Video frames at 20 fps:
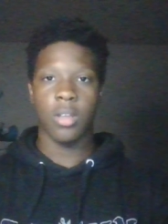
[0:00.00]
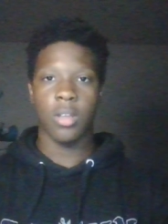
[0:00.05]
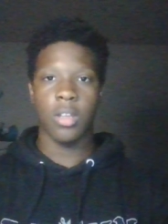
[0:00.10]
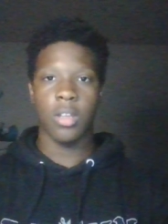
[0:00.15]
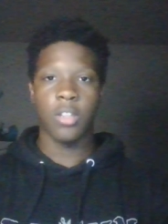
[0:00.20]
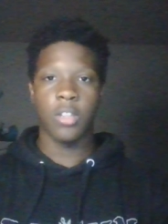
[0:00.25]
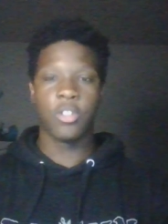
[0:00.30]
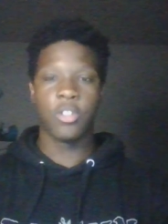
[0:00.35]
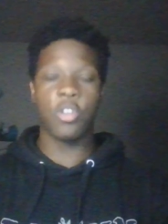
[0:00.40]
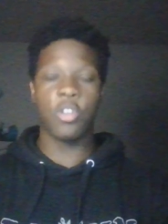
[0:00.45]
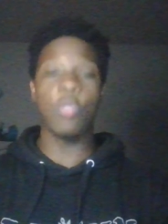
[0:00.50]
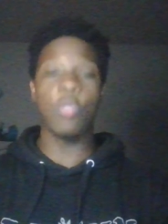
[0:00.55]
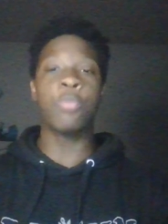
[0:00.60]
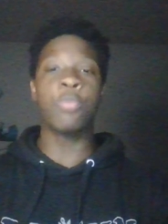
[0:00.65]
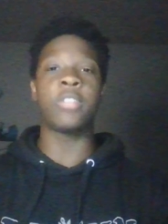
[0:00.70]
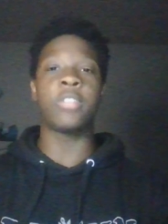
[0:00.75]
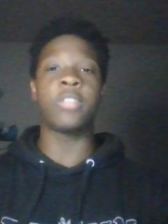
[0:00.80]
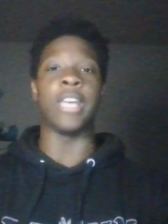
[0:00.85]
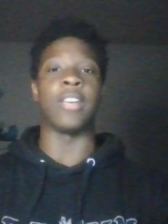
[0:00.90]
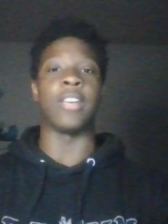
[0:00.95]
Do you
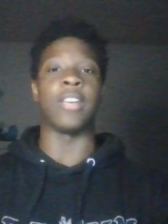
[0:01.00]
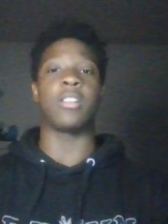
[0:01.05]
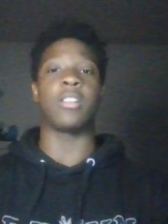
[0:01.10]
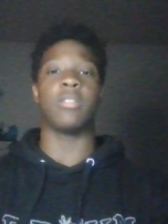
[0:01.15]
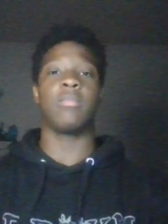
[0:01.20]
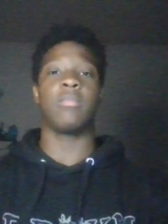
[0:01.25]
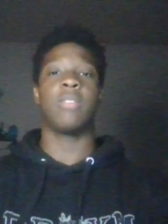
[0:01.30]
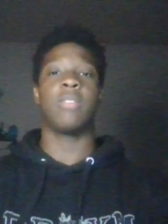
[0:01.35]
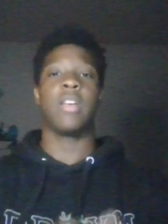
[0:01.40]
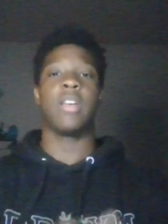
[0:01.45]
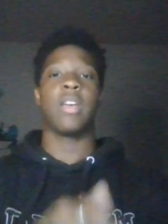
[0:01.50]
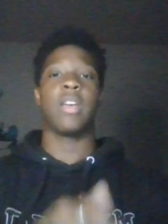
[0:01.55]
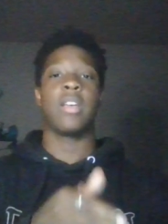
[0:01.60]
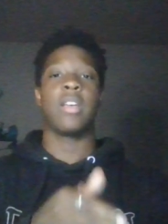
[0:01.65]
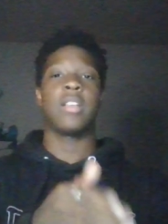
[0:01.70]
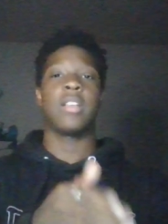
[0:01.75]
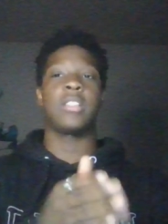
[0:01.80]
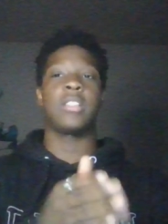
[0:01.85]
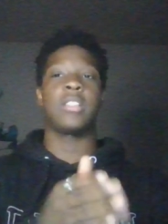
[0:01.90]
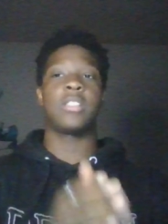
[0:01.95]
think
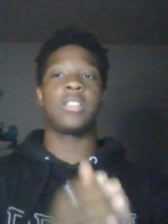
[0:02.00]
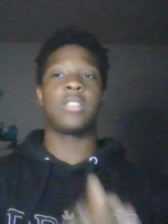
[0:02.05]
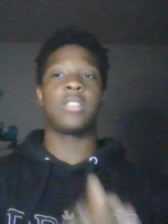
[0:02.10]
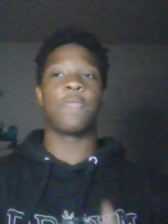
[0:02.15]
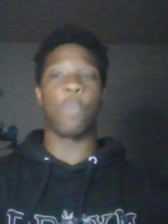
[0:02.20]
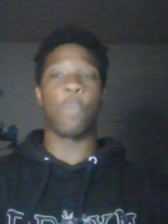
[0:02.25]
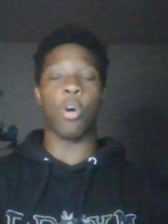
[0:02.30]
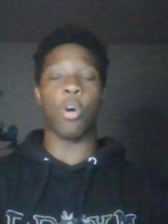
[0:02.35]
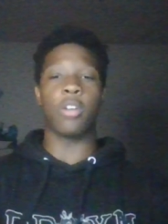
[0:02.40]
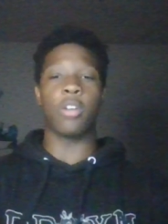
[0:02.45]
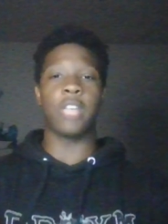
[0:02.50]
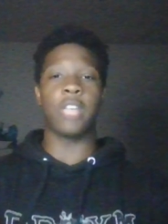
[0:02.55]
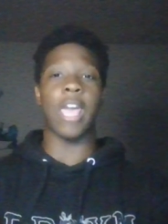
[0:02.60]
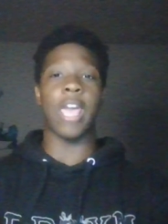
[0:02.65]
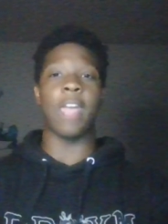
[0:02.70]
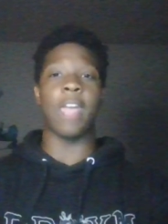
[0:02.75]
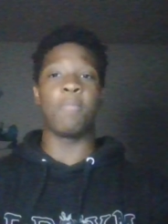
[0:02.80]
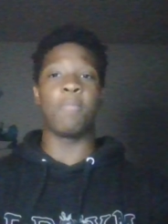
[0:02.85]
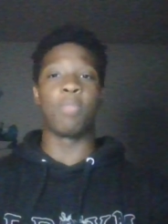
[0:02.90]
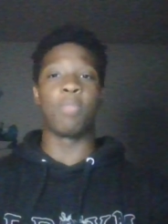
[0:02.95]

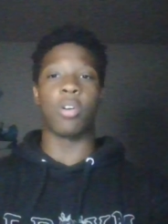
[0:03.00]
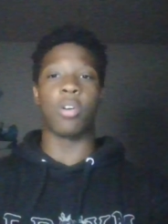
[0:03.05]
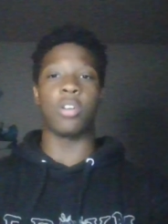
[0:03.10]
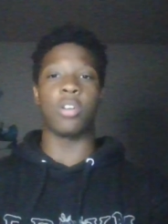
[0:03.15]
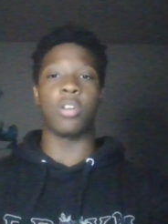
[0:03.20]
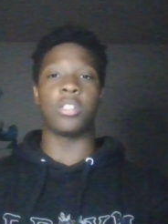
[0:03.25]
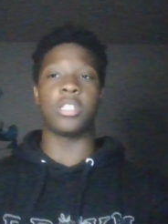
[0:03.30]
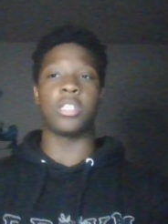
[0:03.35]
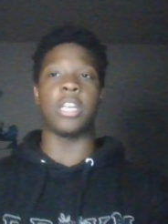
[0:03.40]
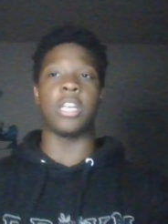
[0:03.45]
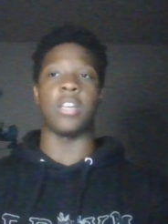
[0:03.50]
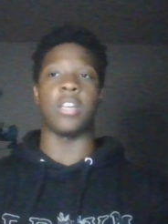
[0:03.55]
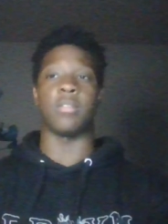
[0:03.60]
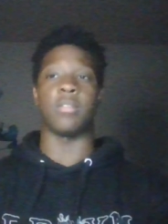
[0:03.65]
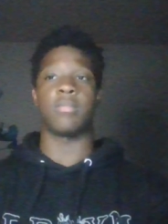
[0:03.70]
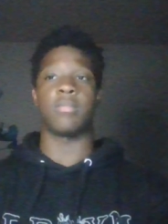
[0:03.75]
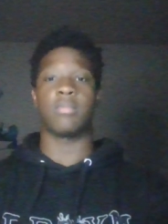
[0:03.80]
4K per scene